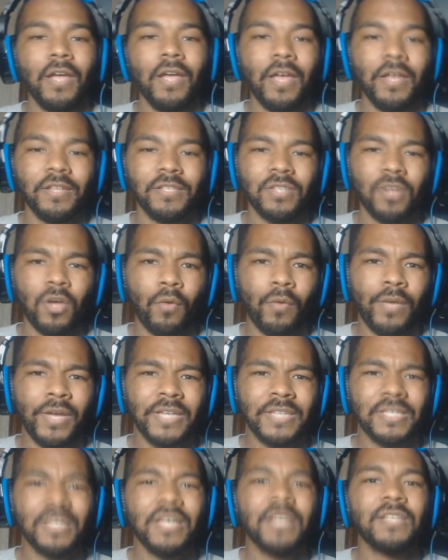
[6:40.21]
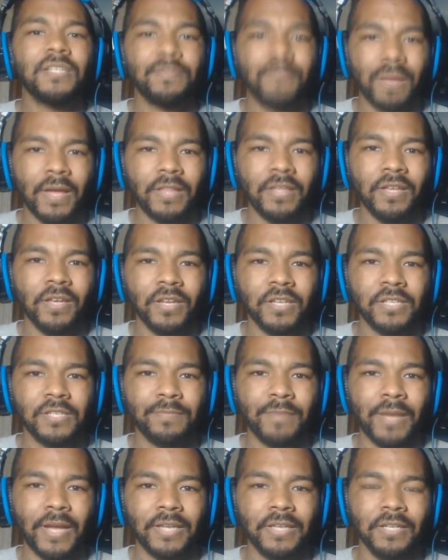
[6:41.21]
And as always, expect the
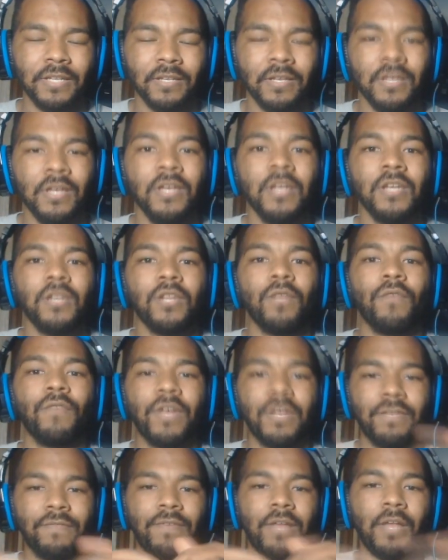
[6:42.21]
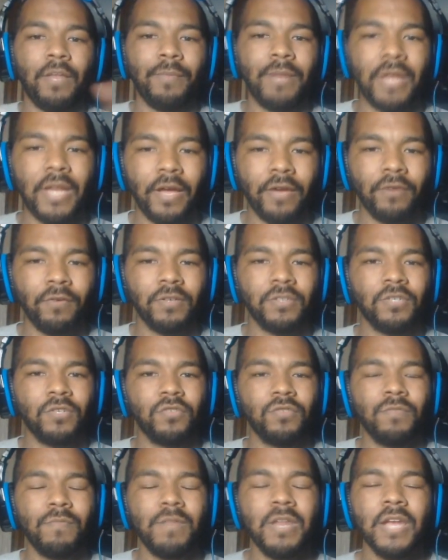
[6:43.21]
unexpected. Don't forget to follow me down here on
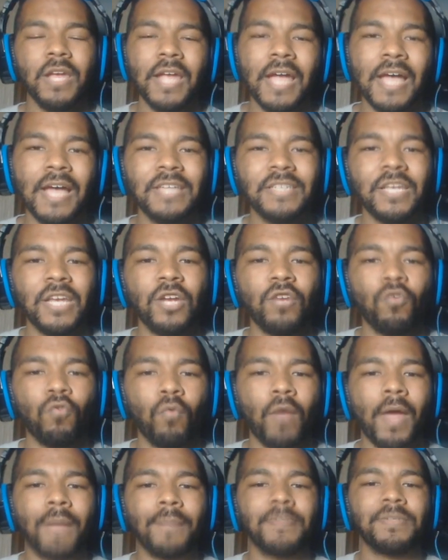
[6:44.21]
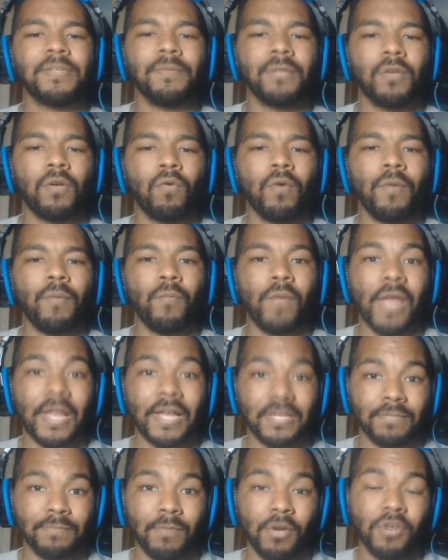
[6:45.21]
social media, guys, and grab some of the Krim
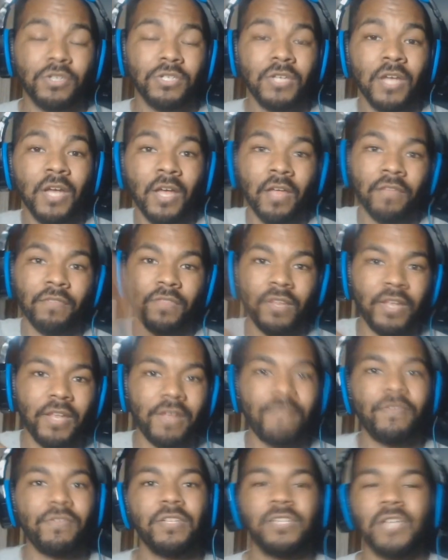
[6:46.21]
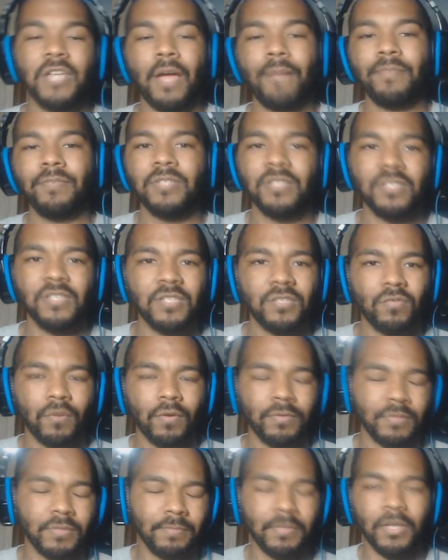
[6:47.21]
Reacts merch. The link for the shop is in the
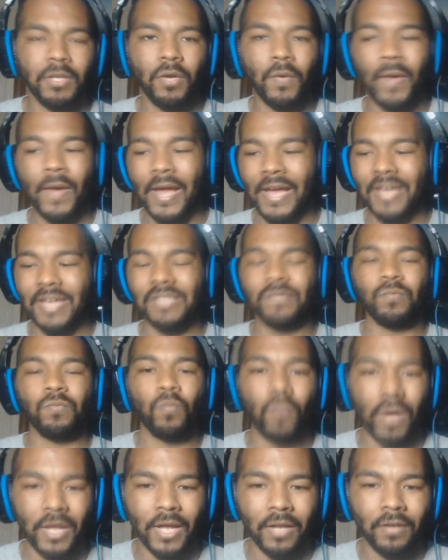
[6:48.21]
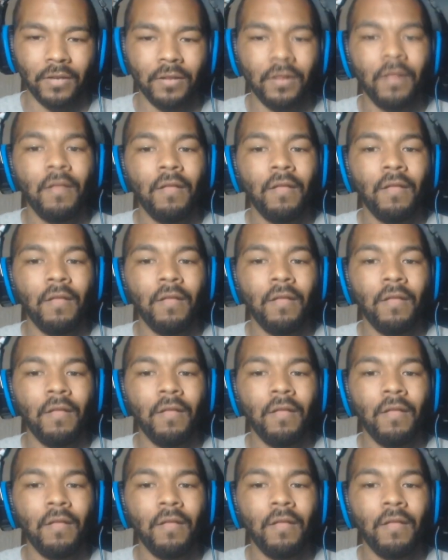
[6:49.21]
description below as well.